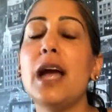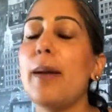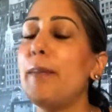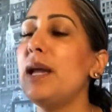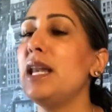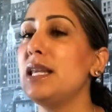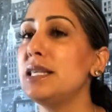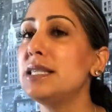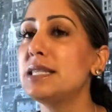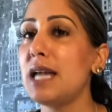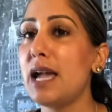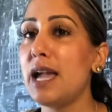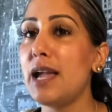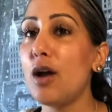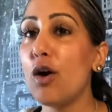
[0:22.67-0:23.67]
gonna
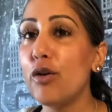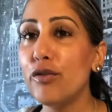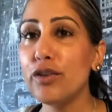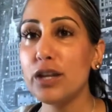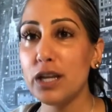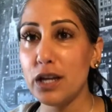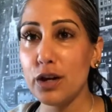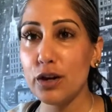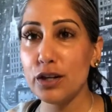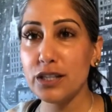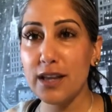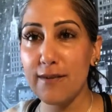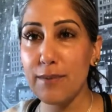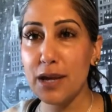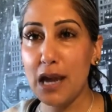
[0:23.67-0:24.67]
say over the years,
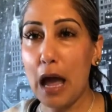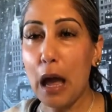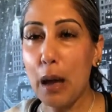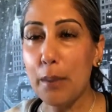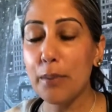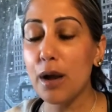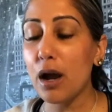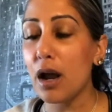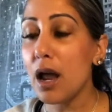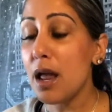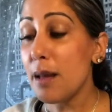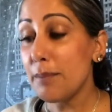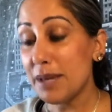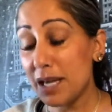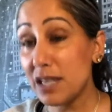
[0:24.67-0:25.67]
I've become,
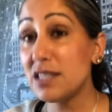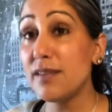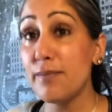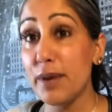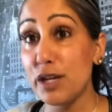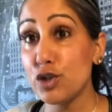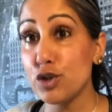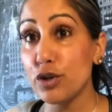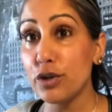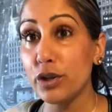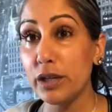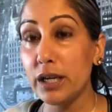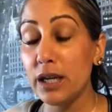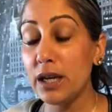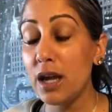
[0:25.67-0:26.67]
because of my
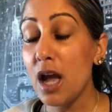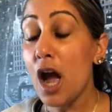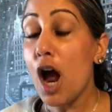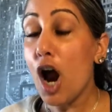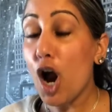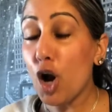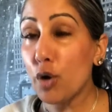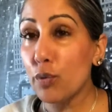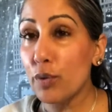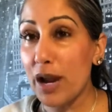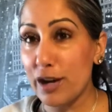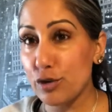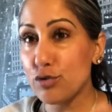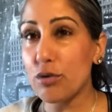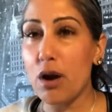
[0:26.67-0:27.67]
journaling
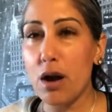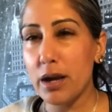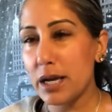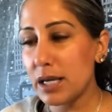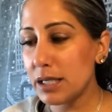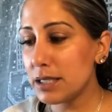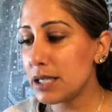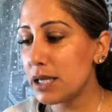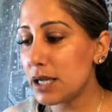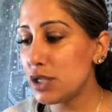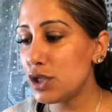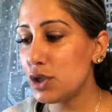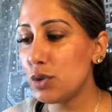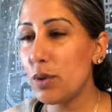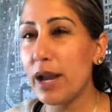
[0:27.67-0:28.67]
and drawings that I
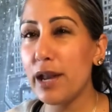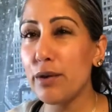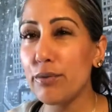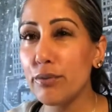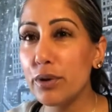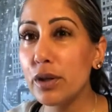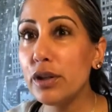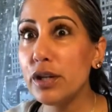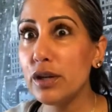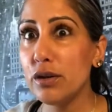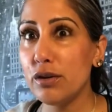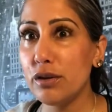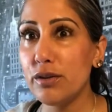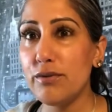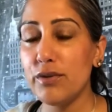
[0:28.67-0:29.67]
do, a really
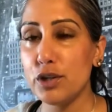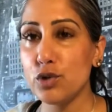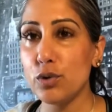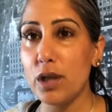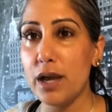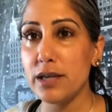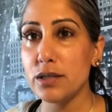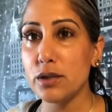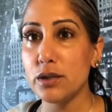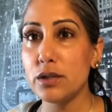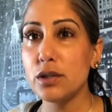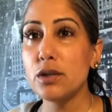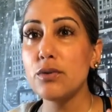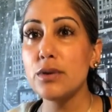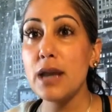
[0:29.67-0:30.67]
good visualizer.
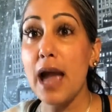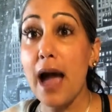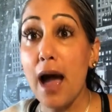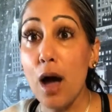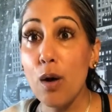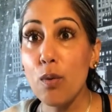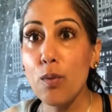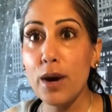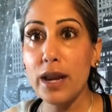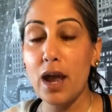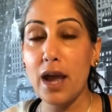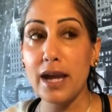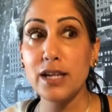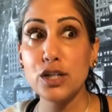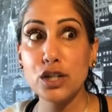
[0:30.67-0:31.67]
So now what
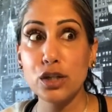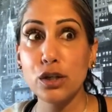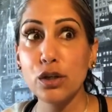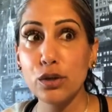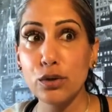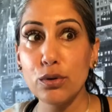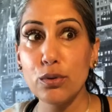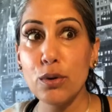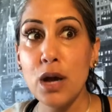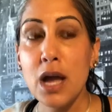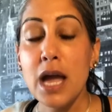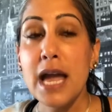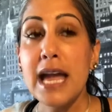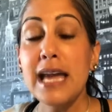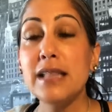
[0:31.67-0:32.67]
I do,
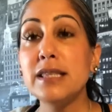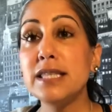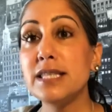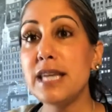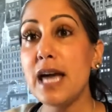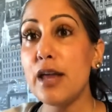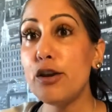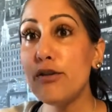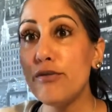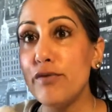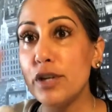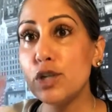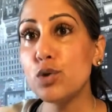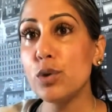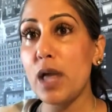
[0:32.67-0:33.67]
instead of
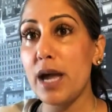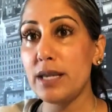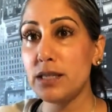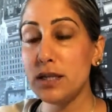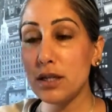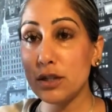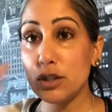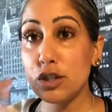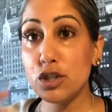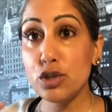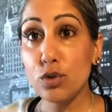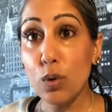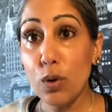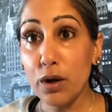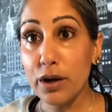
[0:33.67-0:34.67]
visualizing a
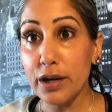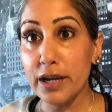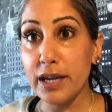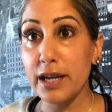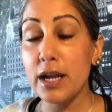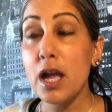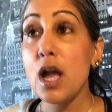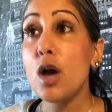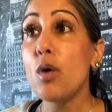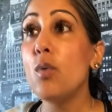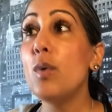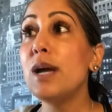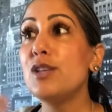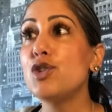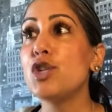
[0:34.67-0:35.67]
story,
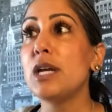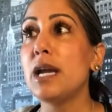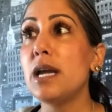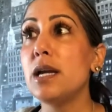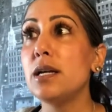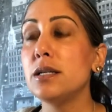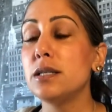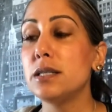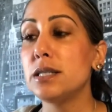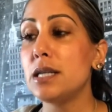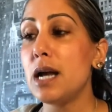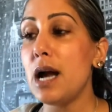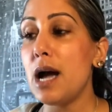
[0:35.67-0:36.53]
which is